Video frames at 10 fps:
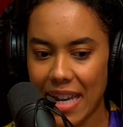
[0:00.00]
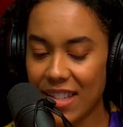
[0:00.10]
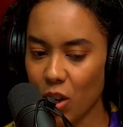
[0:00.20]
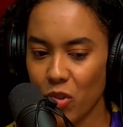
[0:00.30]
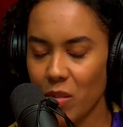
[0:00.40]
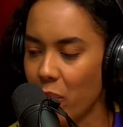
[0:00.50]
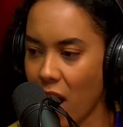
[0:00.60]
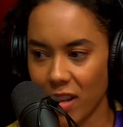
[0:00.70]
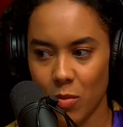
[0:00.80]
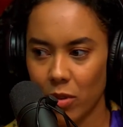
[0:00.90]
It's almost
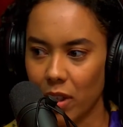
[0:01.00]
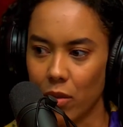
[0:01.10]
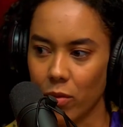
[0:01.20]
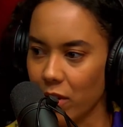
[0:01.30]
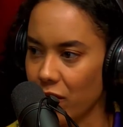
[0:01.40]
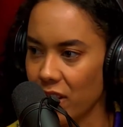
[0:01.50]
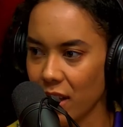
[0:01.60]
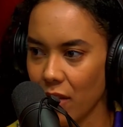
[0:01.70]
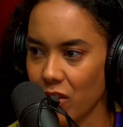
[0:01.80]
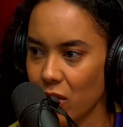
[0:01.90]
impossible to get rid of these
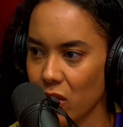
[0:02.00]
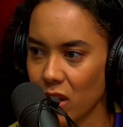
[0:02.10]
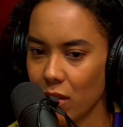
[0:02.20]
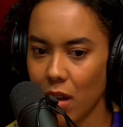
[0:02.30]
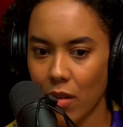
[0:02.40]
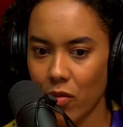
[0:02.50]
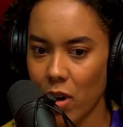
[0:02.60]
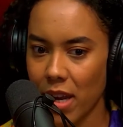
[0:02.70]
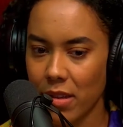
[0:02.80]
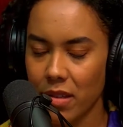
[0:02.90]
officers in a lot of
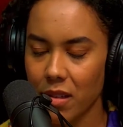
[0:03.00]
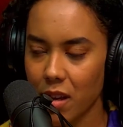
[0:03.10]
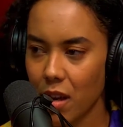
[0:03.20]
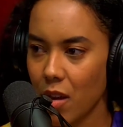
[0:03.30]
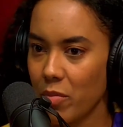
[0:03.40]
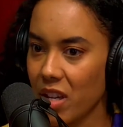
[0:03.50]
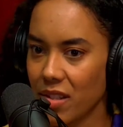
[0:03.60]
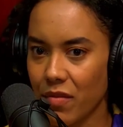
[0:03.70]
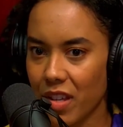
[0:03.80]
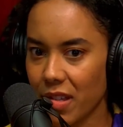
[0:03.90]
ways
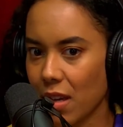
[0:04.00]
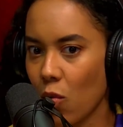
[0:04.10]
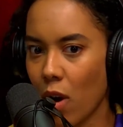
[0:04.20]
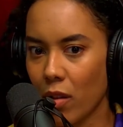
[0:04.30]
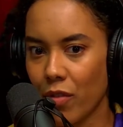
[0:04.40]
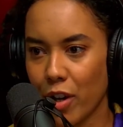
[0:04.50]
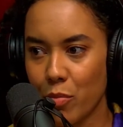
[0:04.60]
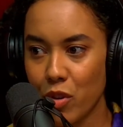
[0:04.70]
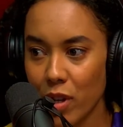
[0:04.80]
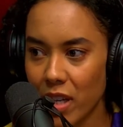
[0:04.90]
because of things like qualified
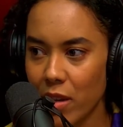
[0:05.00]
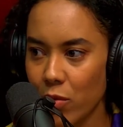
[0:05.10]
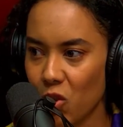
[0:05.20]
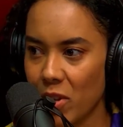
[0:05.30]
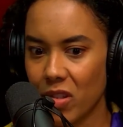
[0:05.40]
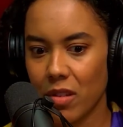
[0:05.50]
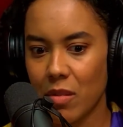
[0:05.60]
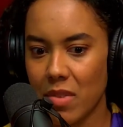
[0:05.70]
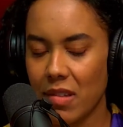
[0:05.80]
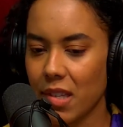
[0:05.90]
immunity, which
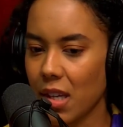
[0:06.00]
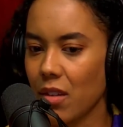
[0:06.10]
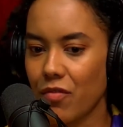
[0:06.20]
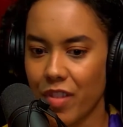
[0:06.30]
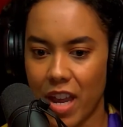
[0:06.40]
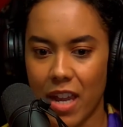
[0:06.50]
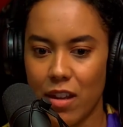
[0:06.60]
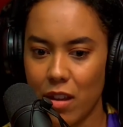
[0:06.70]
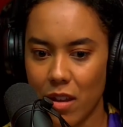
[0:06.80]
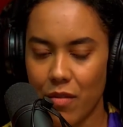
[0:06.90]
basically means if
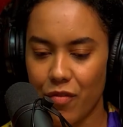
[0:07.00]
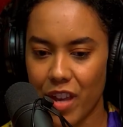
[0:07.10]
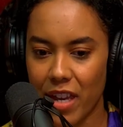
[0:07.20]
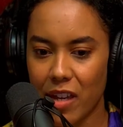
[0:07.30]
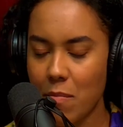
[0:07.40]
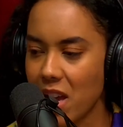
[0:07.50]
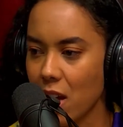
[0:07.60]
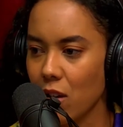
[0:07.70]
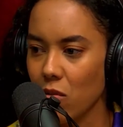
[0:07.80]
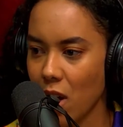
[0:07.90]
they commit
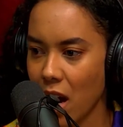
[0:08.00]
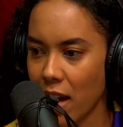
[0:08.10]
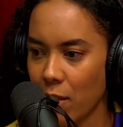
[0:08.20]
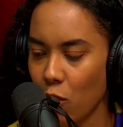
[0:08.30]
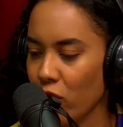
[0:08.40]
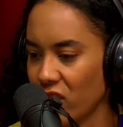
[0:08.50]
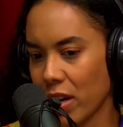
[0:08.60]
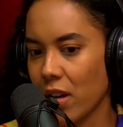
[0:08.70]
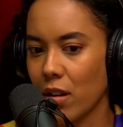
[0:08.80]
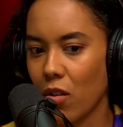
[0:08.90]
a crime, or sorry,
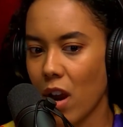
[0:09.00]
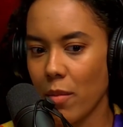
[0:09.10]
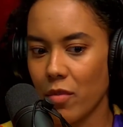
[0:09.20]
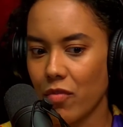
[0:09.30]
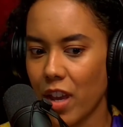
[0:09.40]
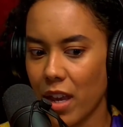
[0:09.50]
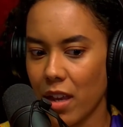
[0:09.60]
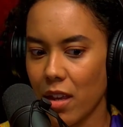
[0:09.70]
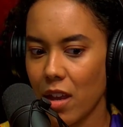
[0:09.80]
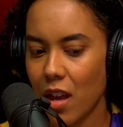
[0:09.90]
not a crime, if
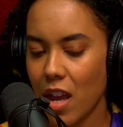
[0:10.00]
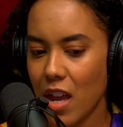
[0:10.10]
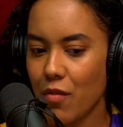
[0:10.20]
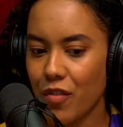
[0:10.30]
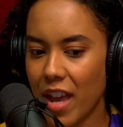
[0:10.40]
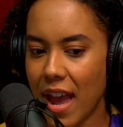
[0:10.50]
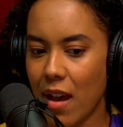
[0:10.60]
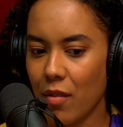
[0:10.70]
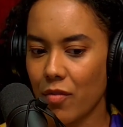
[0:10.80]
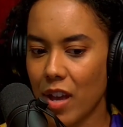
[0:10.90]
they
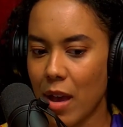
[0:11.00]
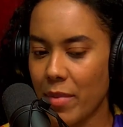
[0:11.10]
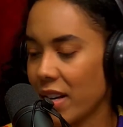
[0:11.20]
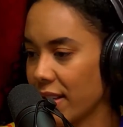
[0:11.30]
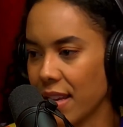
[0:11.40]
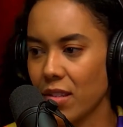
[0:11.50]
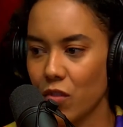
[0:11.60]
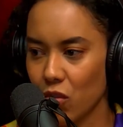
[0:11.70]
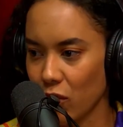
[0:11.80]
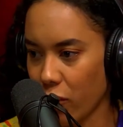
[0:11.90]
have an excessive
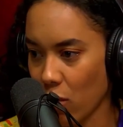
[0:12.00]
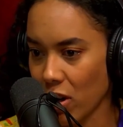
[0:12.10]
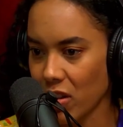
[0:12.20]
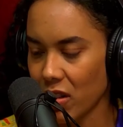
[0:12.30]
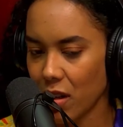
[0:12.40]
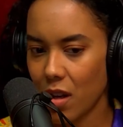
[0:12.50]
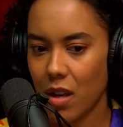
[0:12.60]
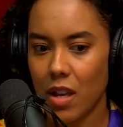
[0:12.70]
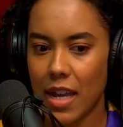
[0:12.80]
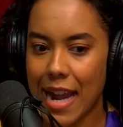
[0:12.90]
use of force,
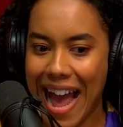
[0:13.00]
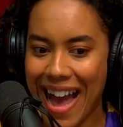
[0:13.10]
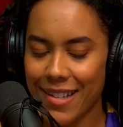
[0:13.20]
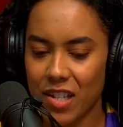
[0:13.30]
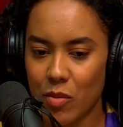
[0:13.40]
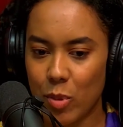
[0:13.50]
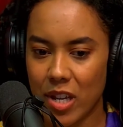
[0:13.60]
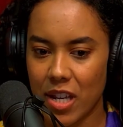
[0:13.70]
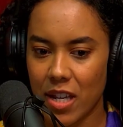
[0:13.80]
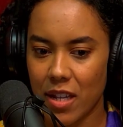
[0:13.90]
it has to
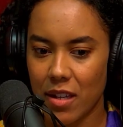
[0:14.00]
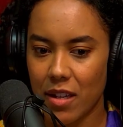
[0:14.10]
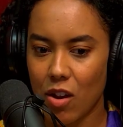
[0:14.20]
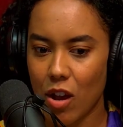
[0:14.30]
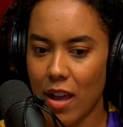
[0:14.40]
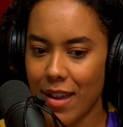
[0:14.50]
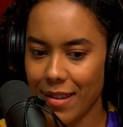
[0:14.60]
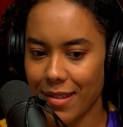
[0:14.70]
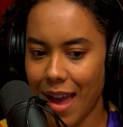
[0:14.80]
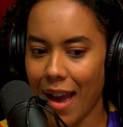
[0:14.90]
be
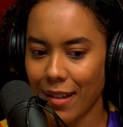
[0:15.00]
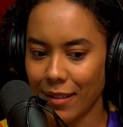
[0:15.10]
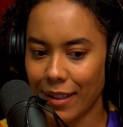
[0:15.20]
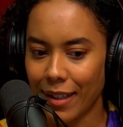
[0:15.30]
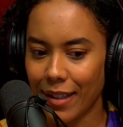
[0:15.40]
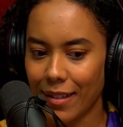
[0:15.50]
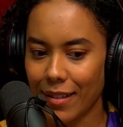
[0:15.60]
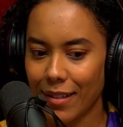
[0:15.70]
exactly